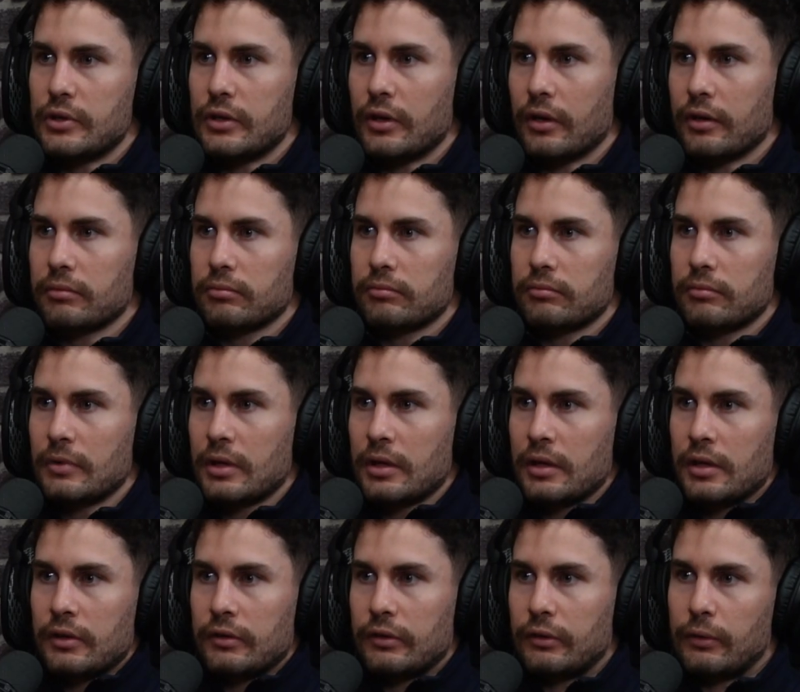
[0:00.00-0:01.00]
you know,
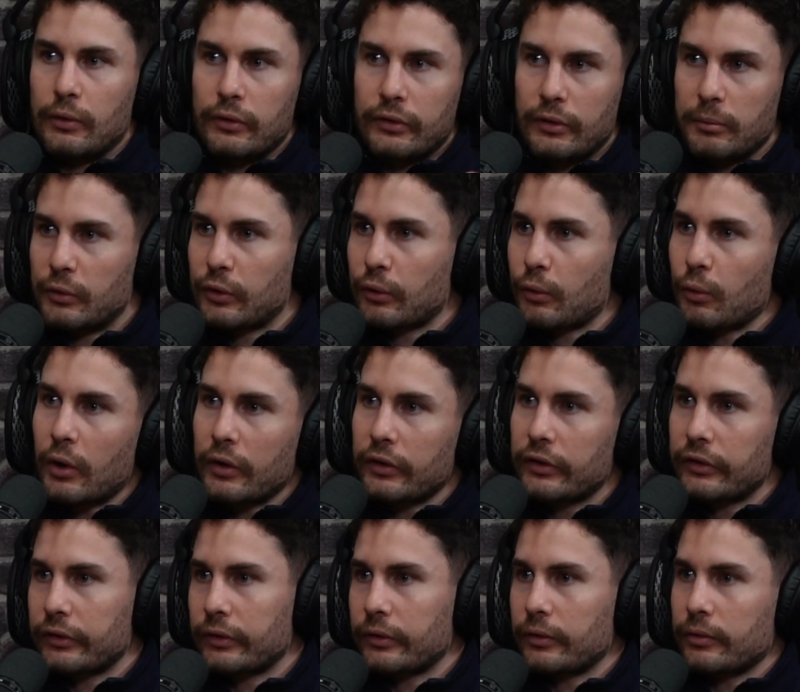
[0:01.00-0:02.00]
do some
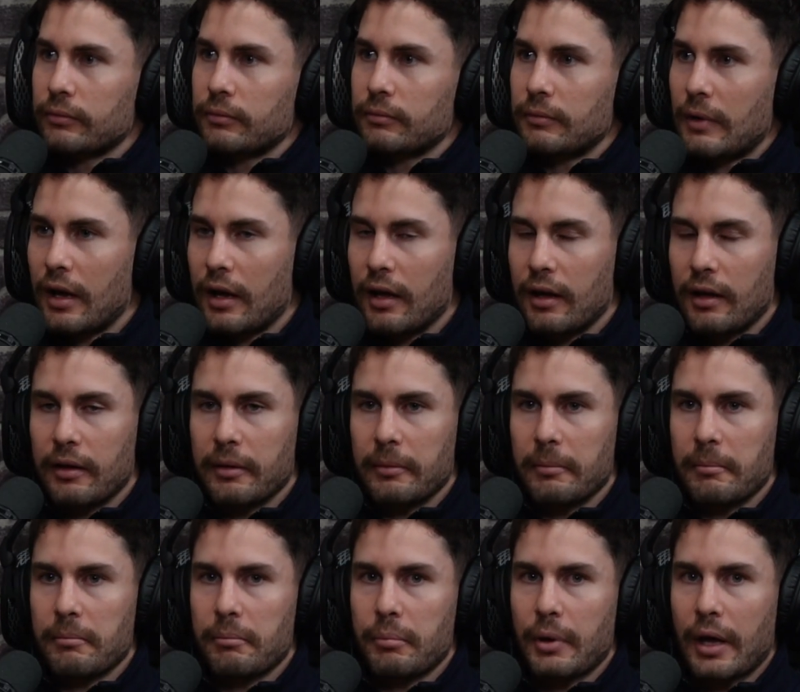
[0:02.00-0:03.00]
squats.
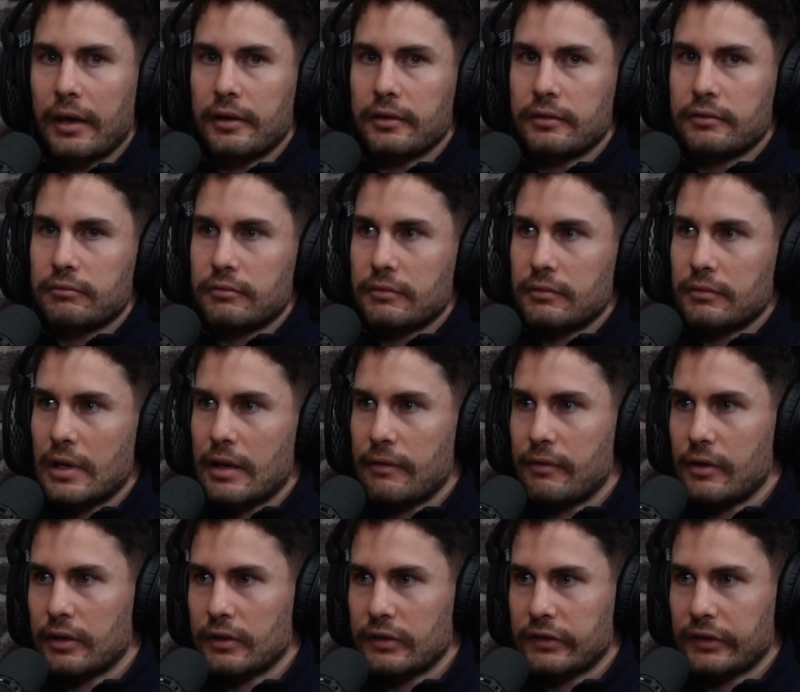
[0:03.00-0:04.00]
But if
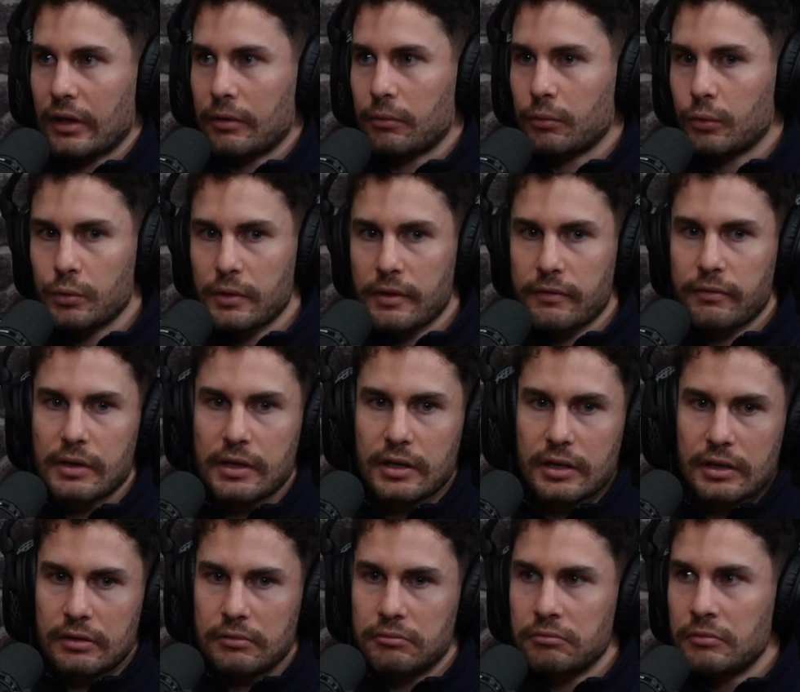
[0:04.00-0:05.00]
you can say, well, if we
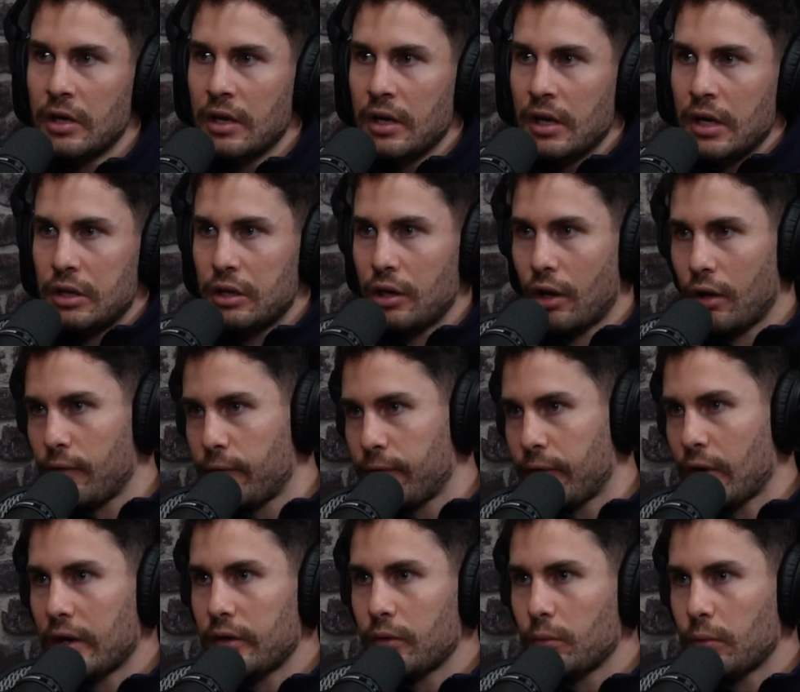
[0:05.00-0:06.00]
can, you know,
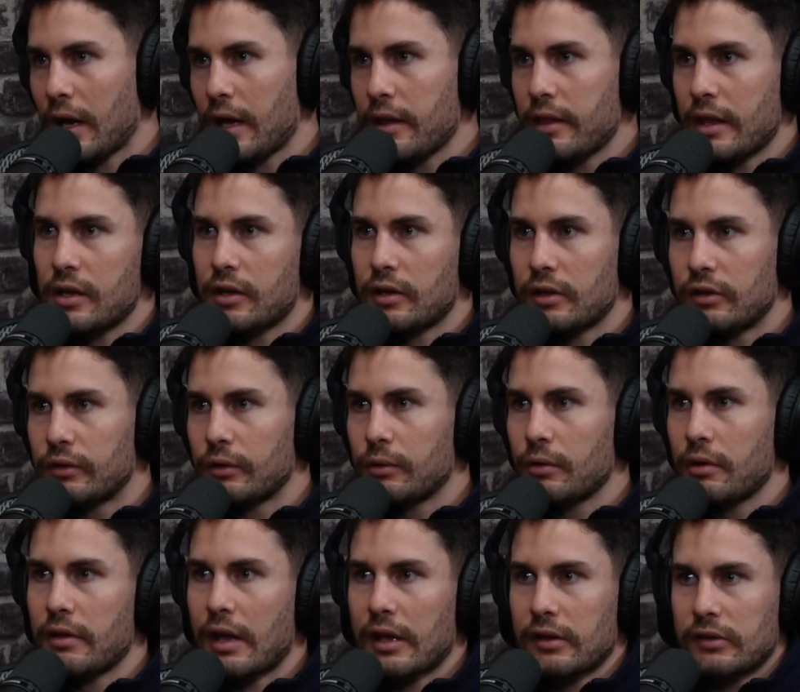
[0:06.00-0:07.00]
find a way that you can do
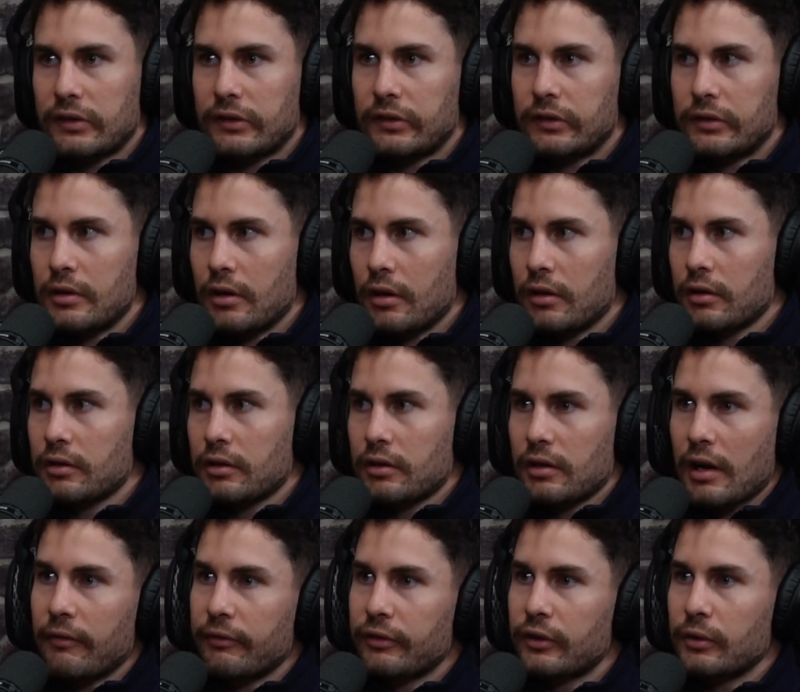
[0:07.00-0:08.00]
it that's, you know,
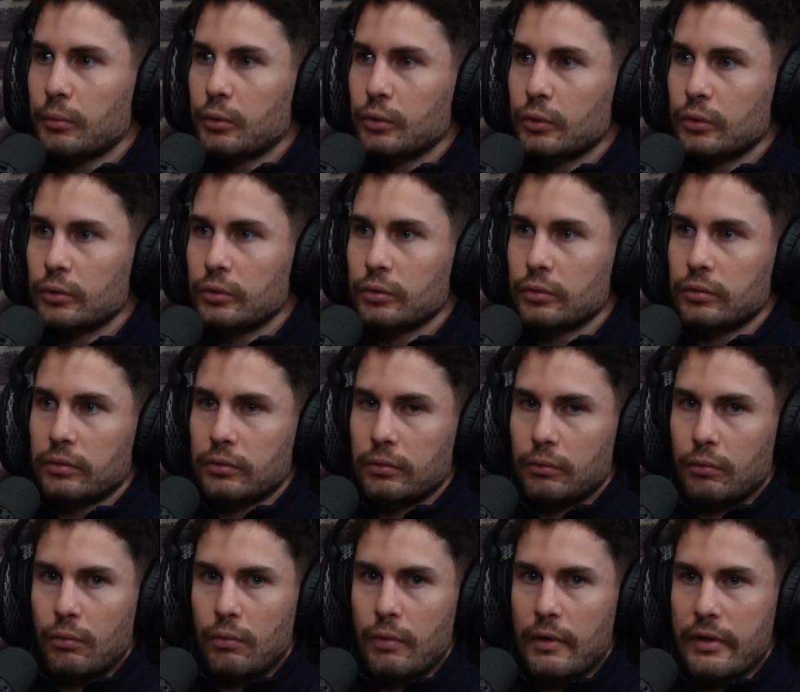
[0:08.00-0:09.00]
comfortable
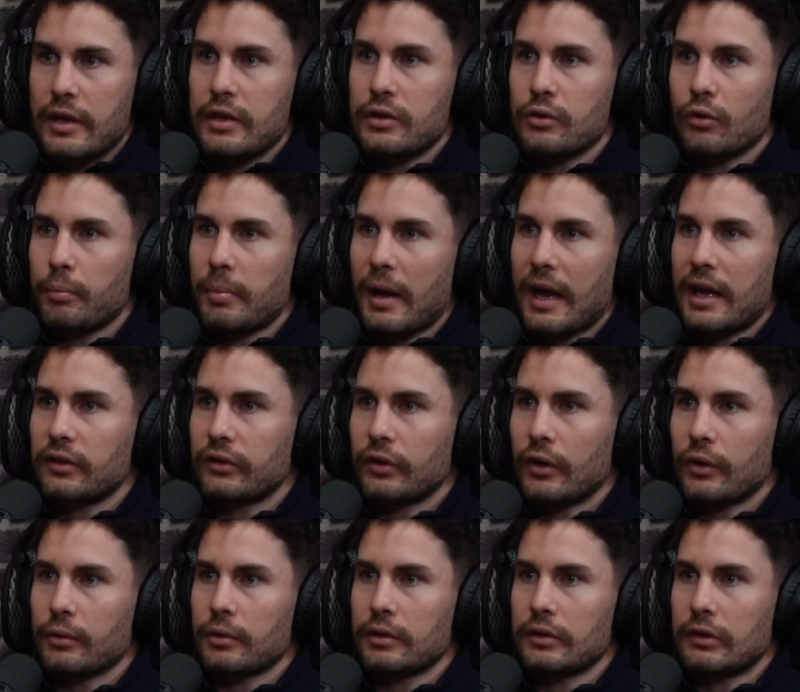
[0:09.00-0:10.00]
within your pain
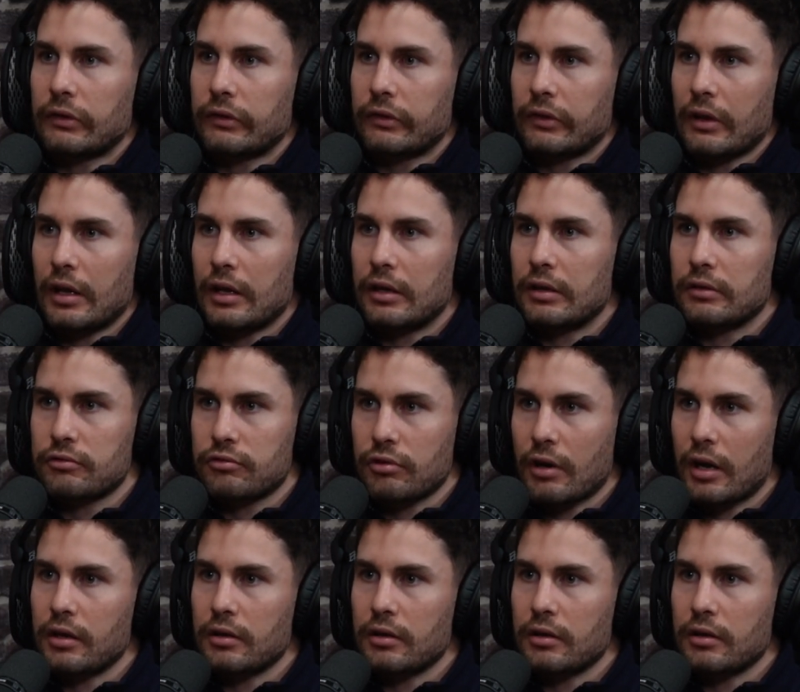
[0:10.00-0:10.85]
tolerance and try